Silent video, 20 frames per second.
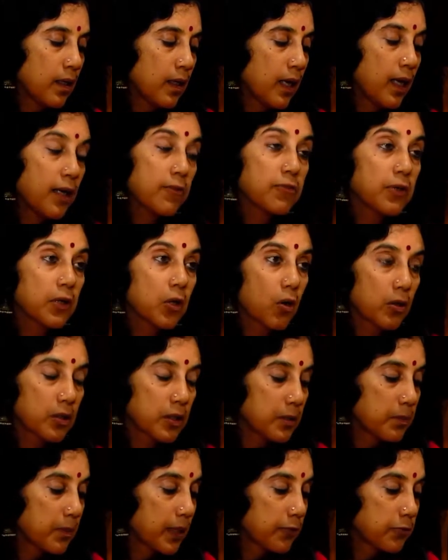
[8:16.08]
I've
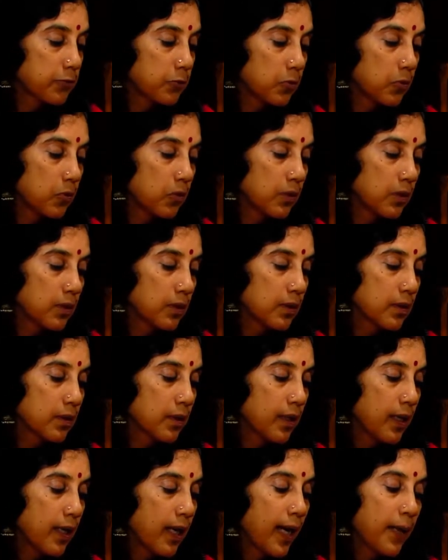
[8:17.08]
forgotten my phone.
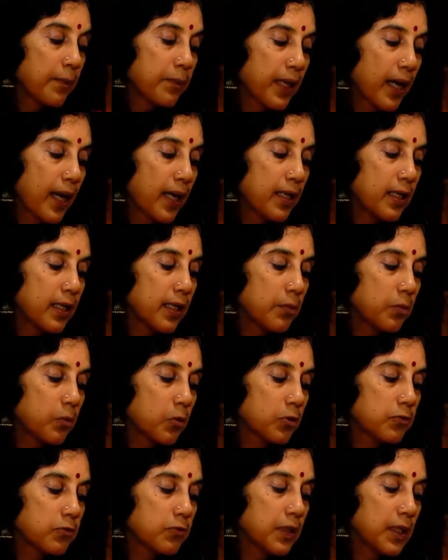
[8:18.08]
I'm carrying a
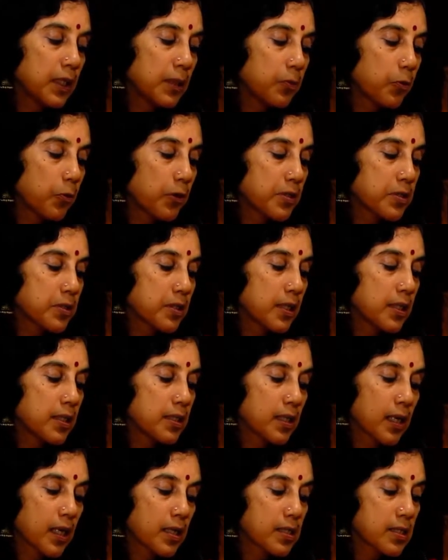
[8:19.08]
book of world poetry
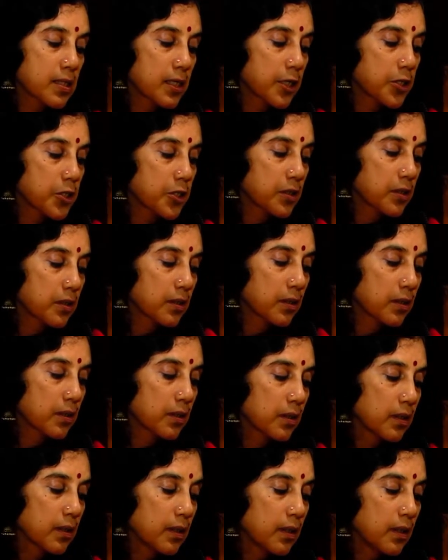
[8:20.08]
in translation.
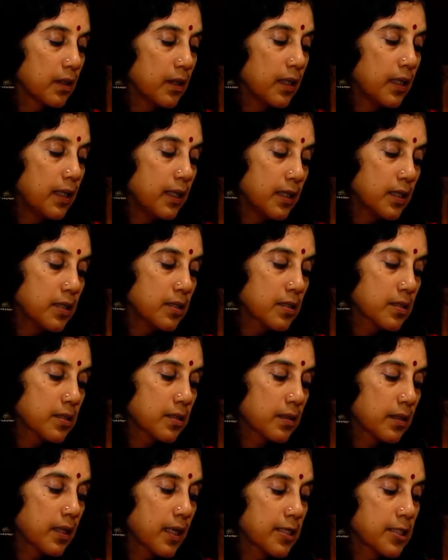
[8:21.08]
In it,
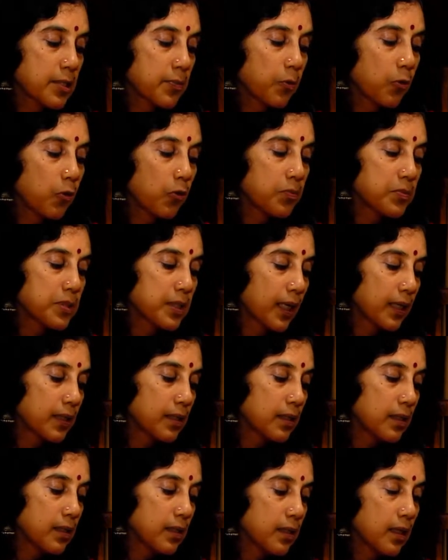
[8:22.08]
there's a poem
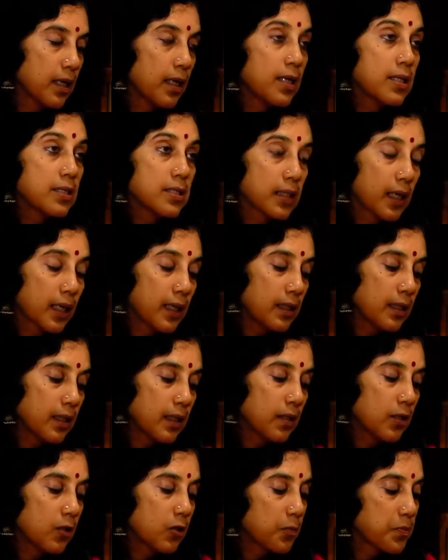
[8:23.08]
titled
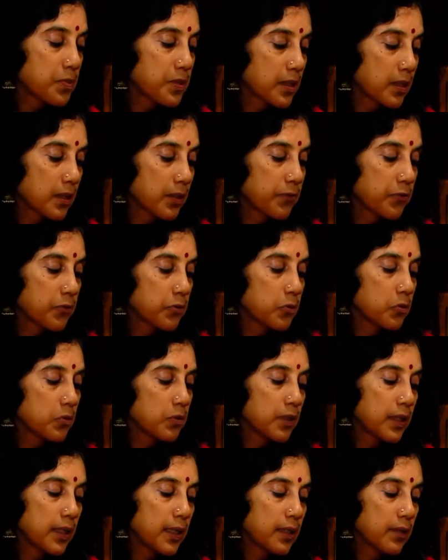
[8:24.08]
China Observed Through
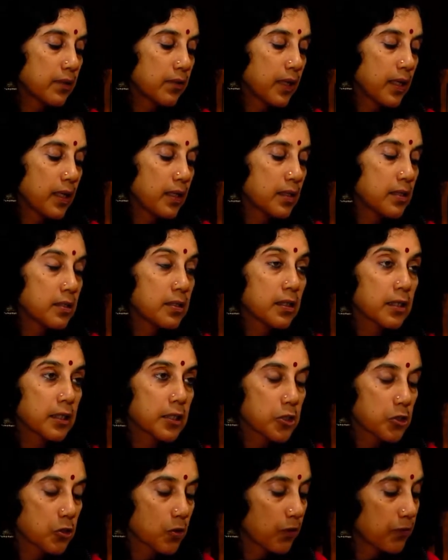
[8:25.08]
Greek Rain and
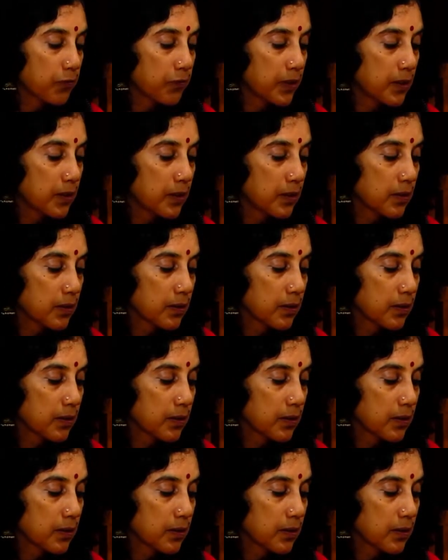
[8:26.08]
Turkish Coffee.